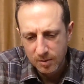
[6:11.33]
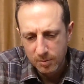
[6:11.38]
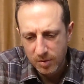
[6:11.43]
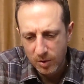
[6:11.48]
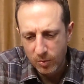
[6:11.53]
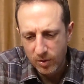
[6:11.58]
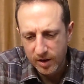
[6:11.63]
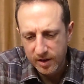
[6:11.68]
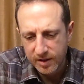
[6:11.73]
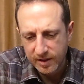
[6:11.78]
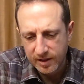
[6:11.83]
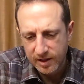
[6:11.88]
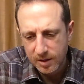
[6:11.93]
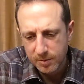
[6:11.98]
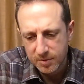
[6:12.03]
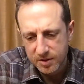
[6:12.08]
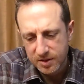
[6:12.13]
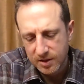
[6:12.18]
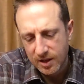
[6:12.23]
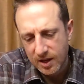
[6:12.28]
wanted to get
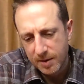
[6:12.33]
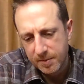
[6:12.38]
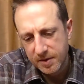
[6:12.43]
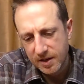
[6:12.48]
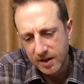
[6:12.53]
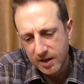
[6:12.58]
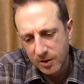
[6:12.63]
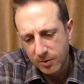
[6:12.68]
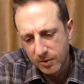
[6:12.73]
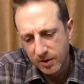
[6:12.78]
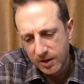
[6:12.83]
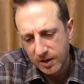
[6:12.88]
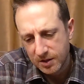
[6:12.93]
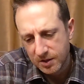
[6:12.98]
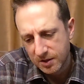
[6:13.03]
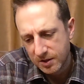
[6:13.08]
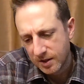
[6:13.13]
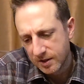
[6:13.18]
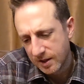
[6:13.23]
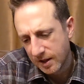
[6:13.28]
them slabbed anyway,
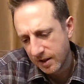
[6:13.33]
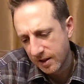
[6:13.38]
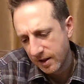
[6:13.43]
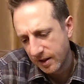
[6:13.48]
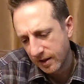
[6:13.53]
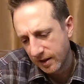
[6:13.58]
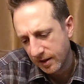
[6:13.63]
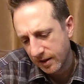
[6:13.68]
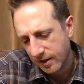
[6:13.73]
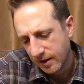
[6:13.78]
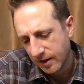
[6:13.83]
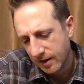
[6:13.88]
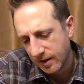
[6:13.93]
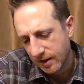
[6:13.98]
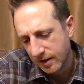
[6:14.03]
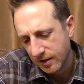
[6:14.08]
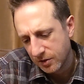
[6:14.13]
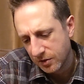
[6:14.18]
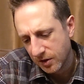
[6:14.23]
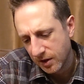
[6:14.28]
just because I think
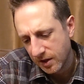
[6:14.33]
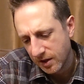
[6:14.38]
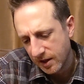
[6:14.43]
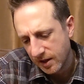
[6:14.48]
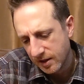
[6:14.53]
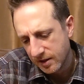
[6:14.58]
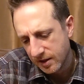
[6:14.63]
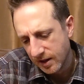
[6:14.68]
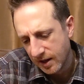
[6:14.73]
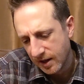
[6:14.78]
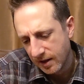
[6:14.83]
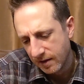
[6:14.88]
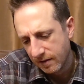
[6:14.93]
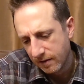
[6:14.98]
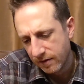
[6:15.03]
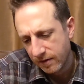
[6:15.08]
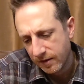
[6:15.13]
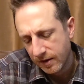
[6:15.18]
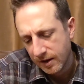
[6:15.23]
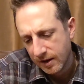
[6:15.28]
it's really neat to
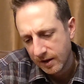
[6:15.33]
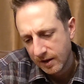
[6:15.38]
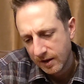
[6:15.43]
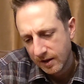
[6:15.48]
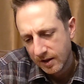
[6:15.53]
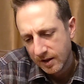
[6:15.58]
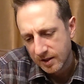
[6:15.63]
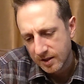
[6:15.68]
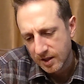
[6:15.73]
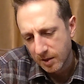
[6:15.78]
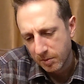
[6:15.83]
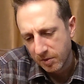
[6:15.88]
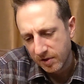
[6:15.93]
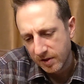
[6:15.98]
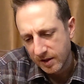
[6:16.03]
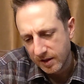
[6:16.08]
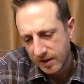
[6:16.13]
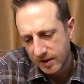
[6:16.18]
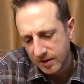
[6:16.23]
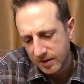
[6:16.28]
have some
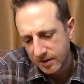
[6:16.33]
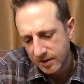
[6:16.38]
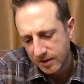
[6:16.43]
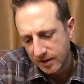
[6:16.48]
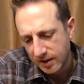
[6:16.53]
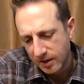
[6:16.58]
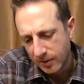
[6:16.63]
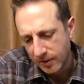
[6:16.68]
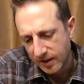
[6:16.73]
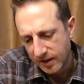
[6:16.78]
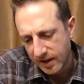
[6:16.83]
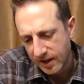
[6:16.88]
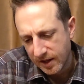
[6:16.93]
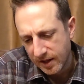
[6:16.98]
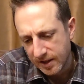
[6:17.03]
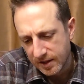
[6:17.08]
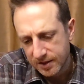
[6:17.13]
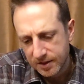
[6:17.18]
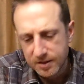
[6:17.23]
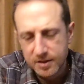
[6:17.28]
of these,
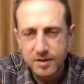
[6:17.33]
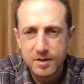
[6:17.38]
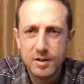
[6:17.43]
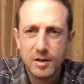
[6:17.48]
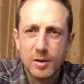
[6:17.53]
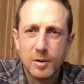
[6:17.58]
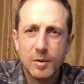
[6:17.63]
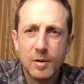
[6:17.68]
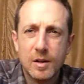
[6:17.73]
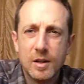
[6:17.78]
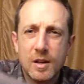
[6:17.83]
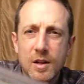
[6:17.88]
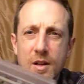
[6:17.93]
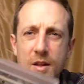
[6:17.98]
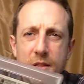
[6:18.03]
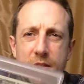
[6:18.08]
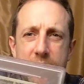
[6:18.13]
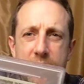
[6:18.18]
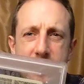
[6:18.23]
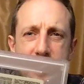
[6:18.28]
encased. So
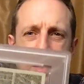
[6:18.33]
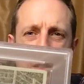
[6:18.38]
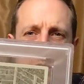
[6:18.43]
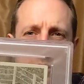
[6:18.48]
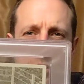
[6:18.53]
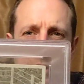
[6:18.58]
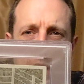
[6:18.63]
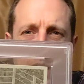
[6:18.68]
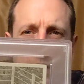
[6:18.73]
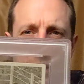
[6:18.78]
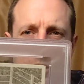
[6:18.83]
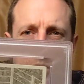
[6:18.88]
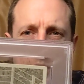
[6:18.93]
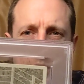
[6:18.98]
this is Jack